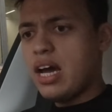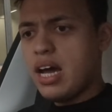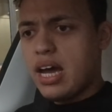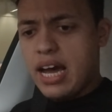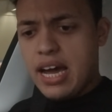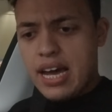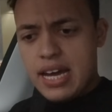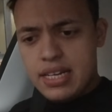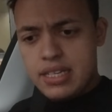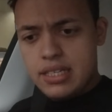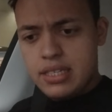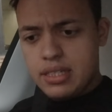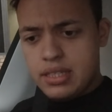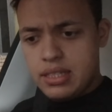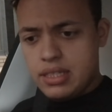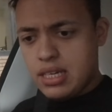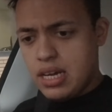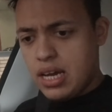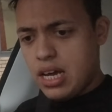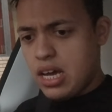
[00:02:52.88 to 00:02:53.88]
and
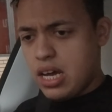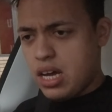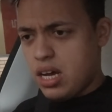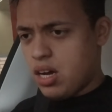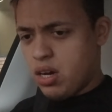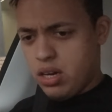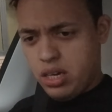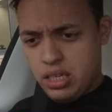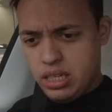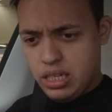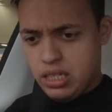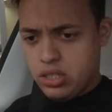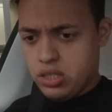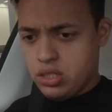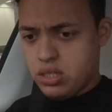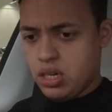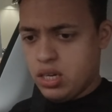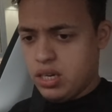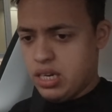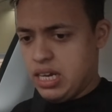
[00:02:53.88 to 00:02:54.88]
I need
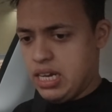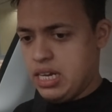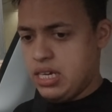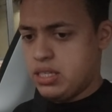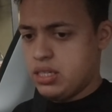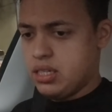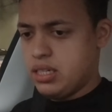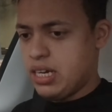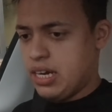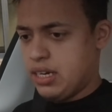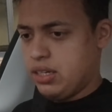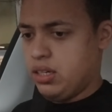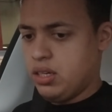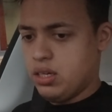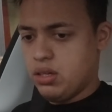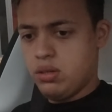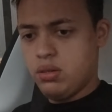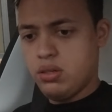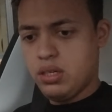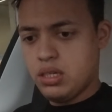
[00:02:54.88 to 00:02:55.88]
to turn the heater down. You
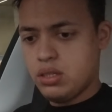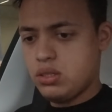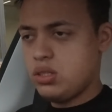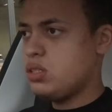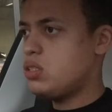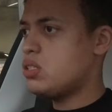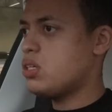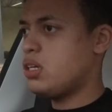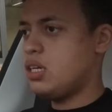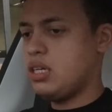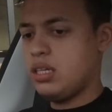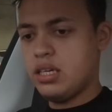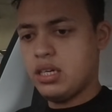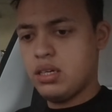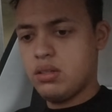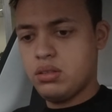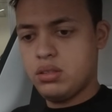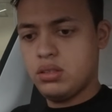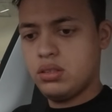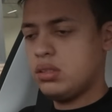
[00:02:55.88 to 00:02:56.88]
know, how do you turn it
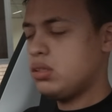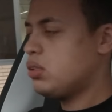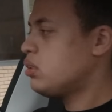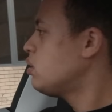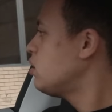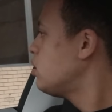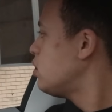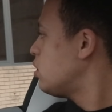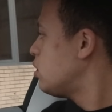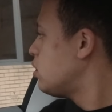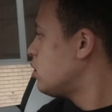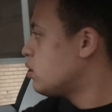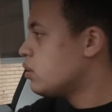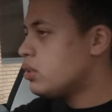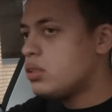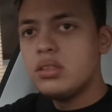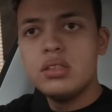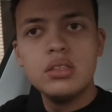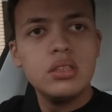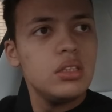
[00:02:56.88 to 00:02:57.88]
down?
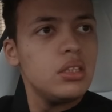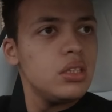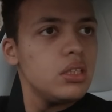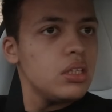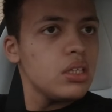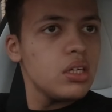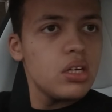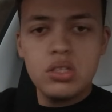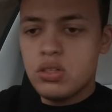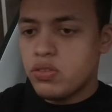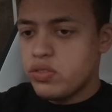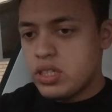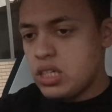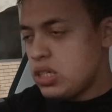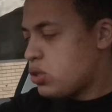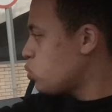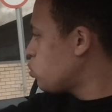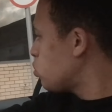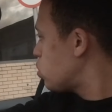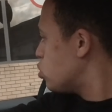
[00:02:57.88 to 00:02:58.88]
Because
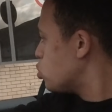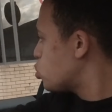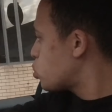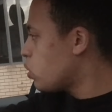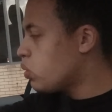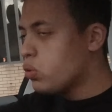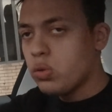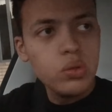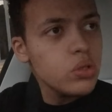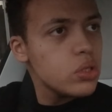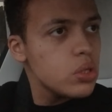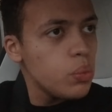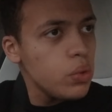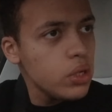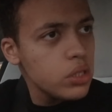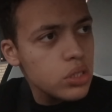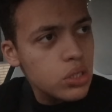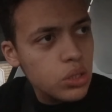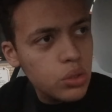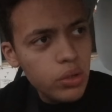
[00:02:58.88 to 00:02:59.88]
obviously it's all controlled onto
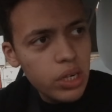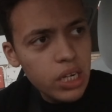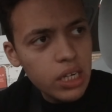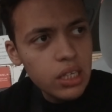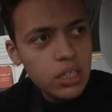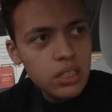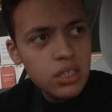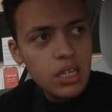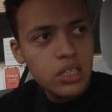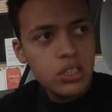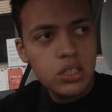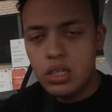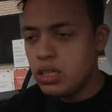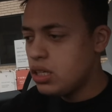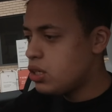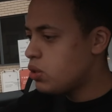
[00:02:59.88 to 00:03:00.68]
one screen. It's actually